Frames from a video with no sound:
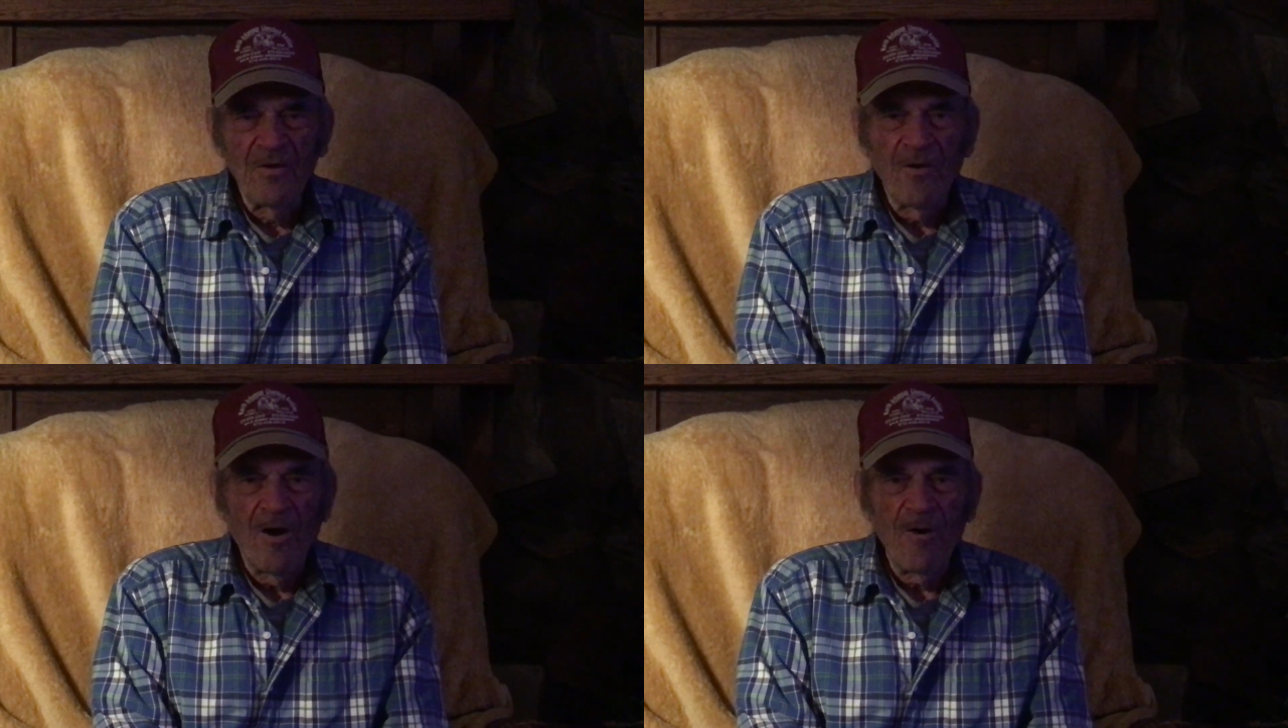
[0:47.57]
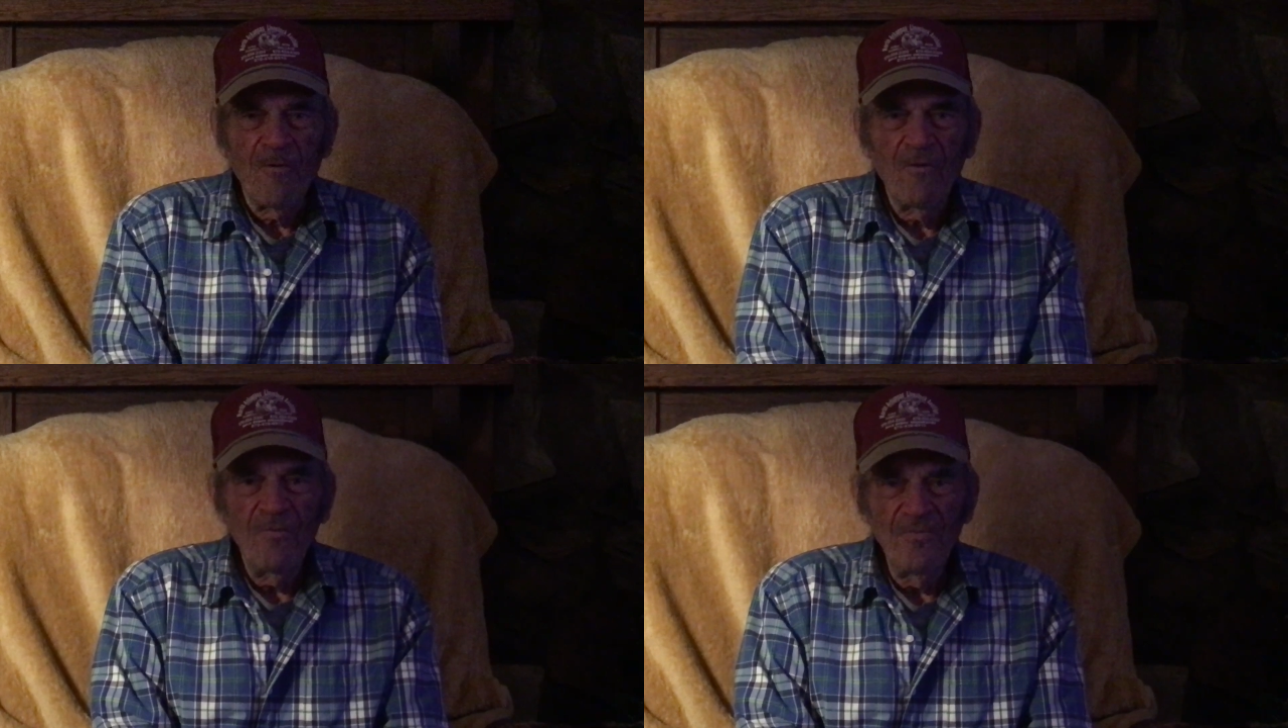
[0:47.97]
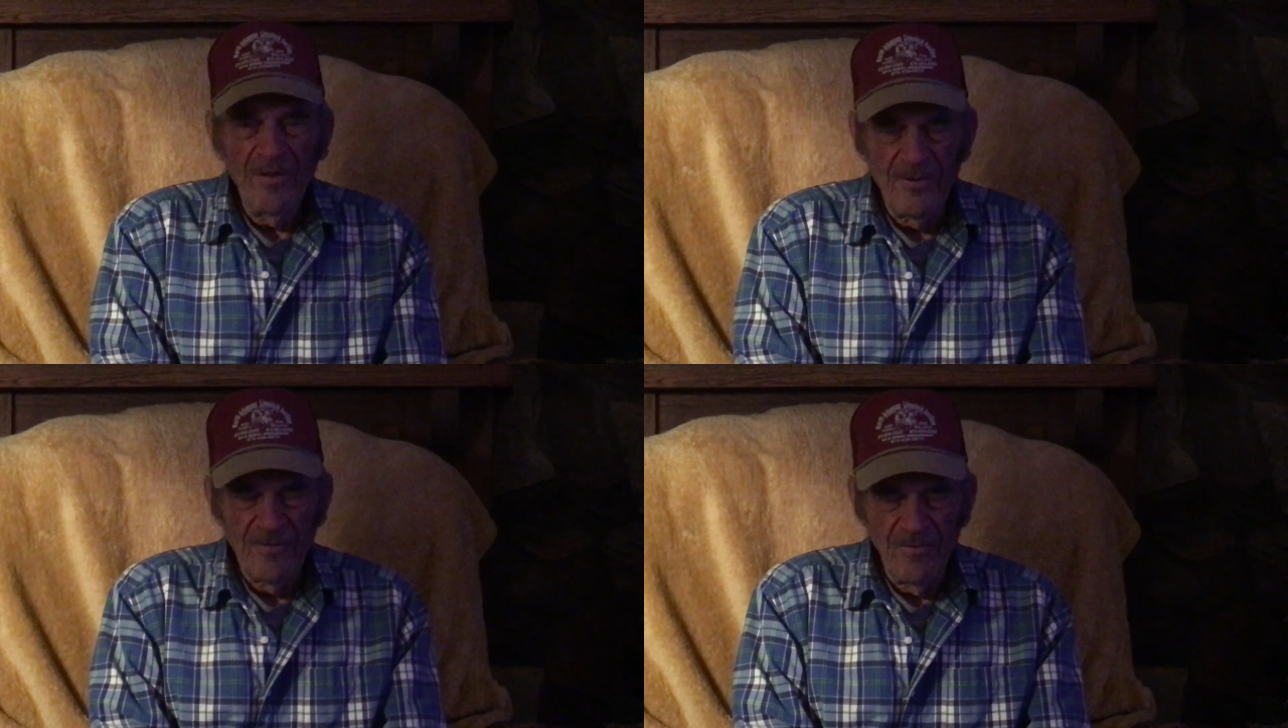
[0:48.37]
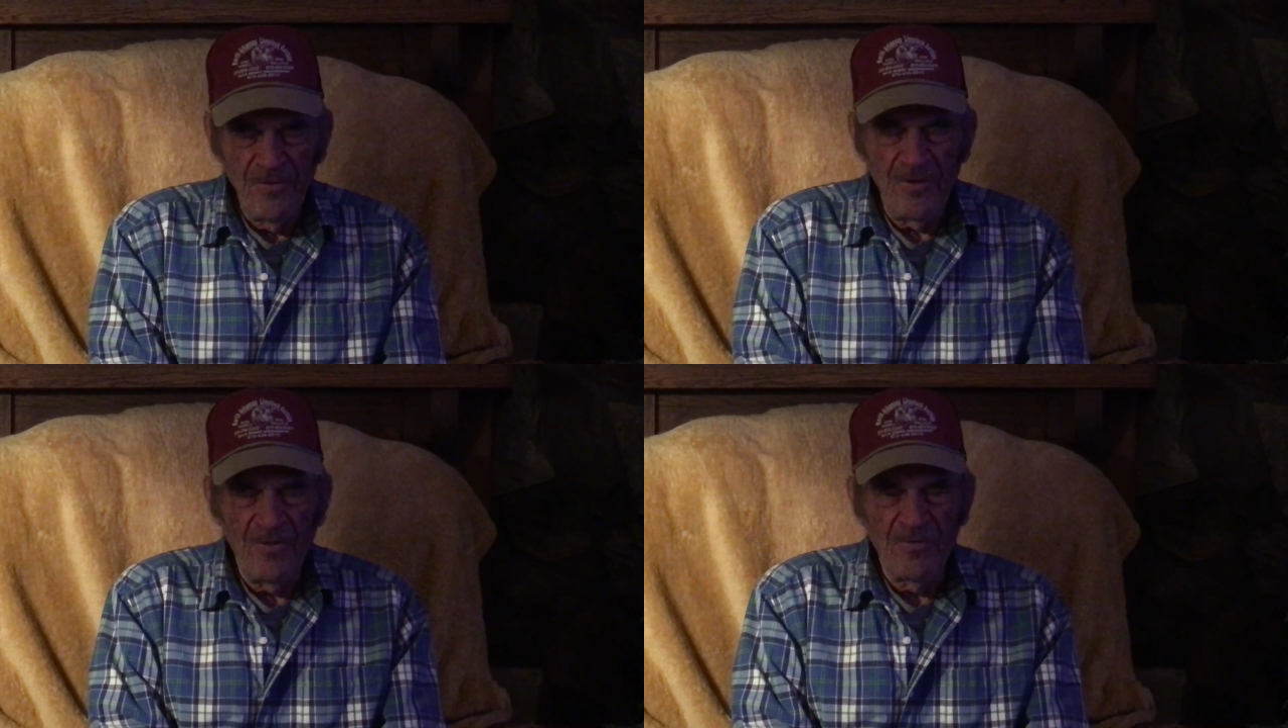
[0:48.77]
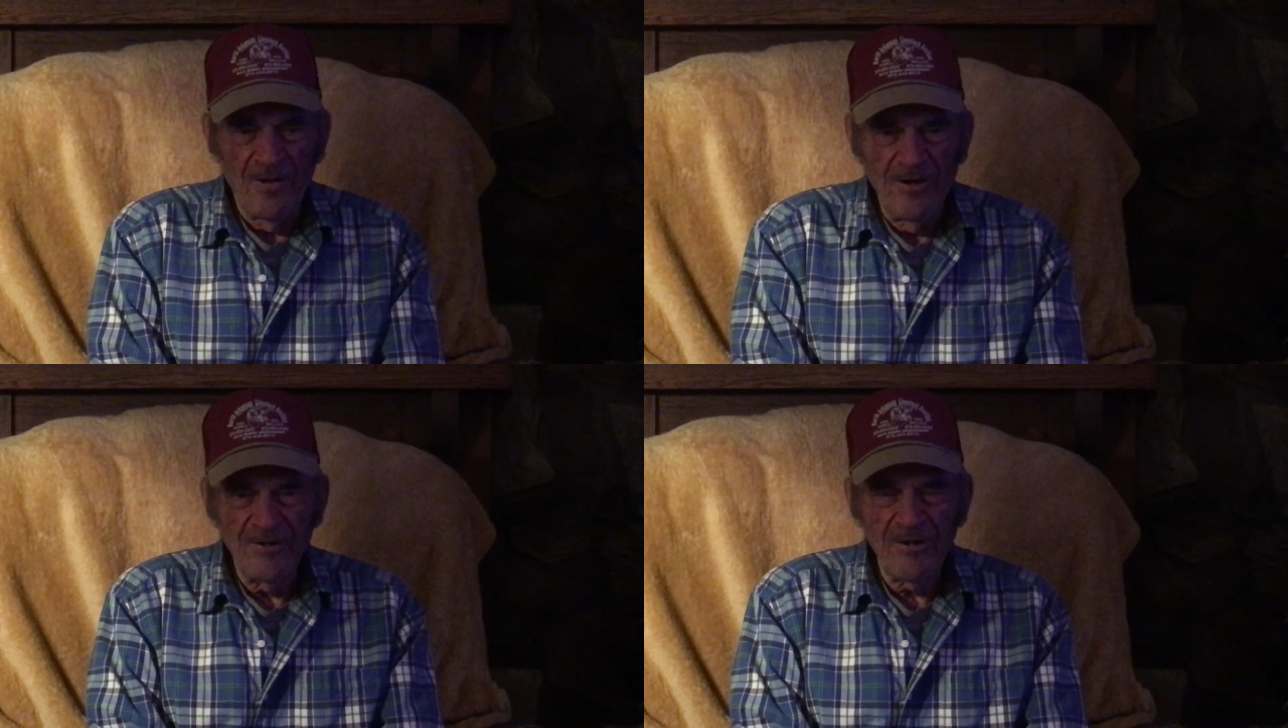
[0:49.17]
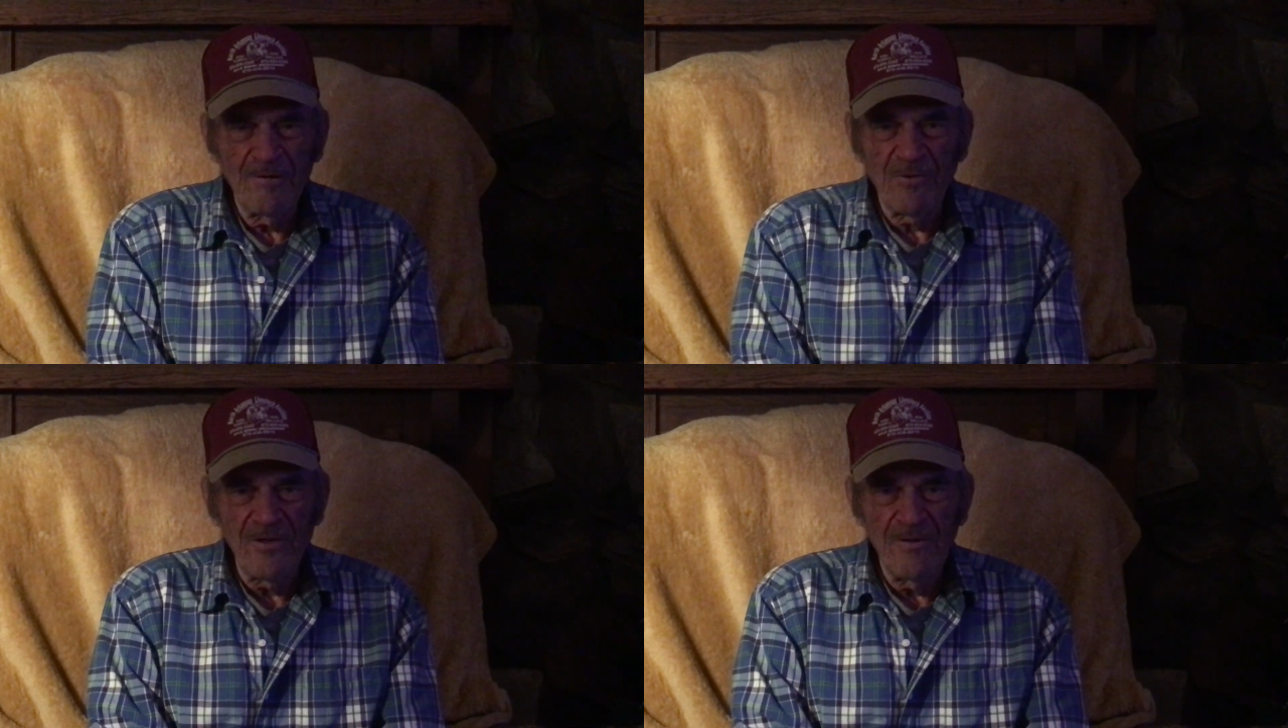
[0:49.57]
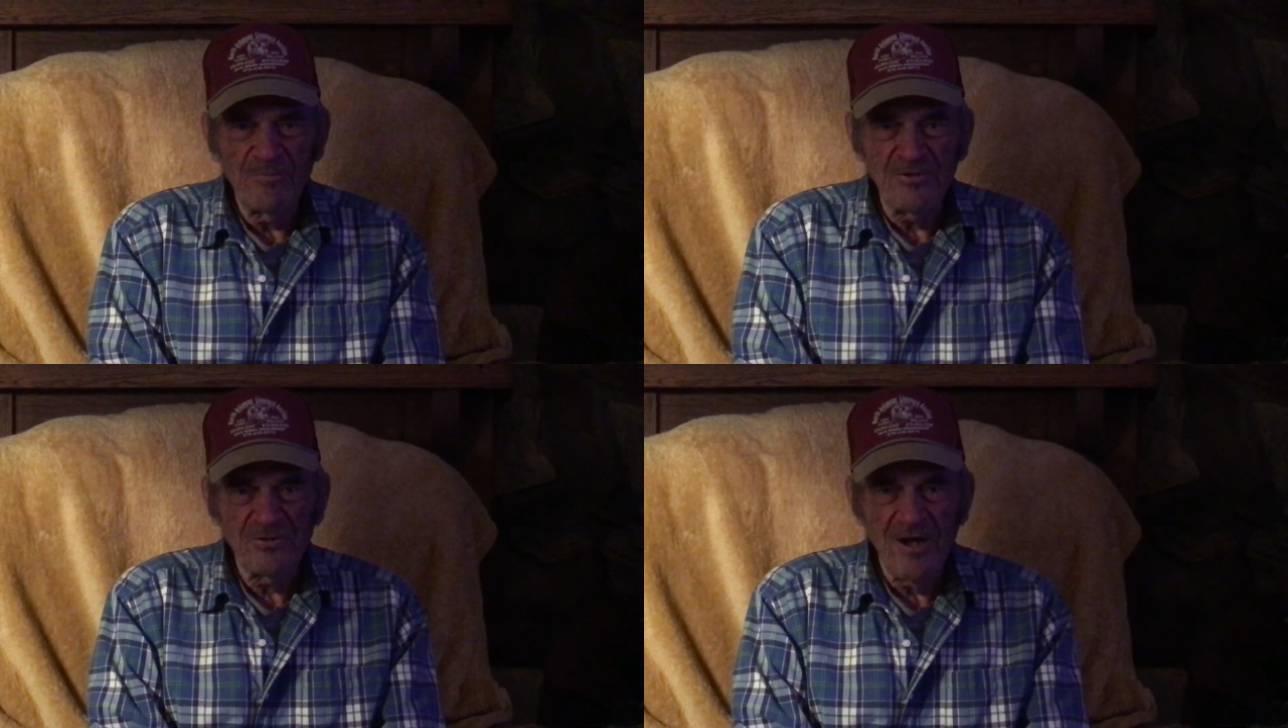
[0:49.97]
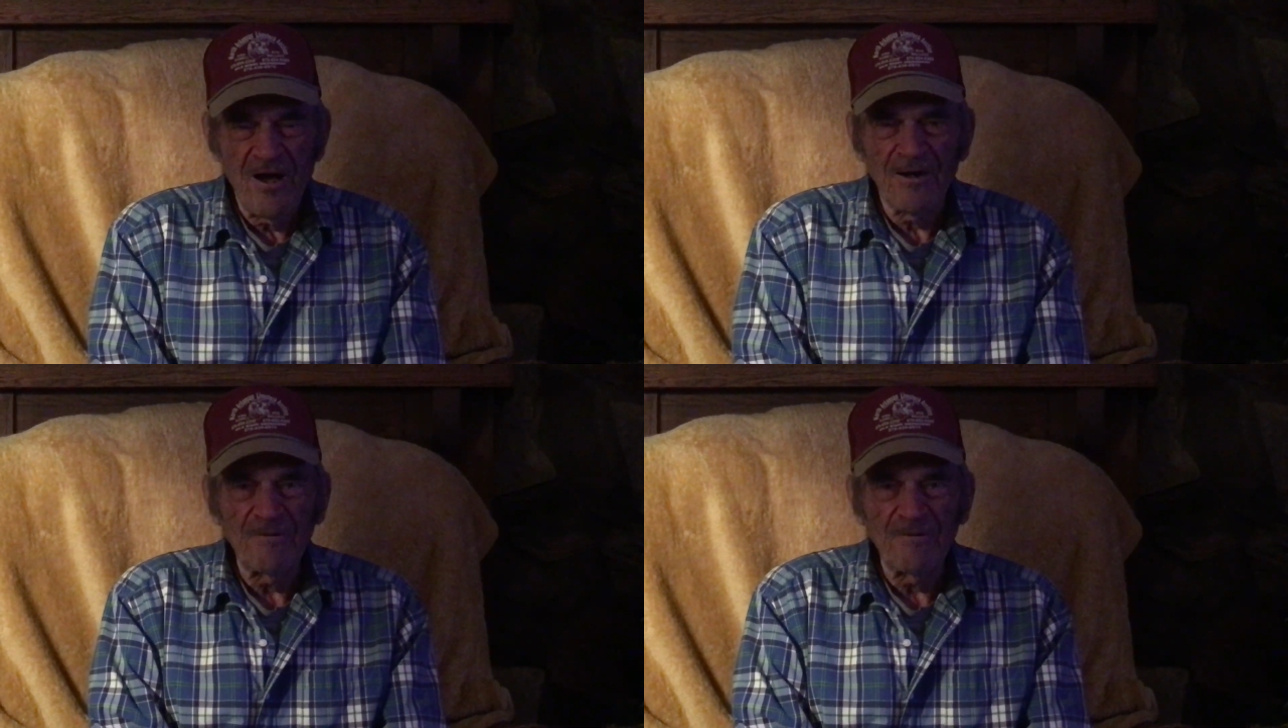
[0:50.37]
all then hung up an empty sock,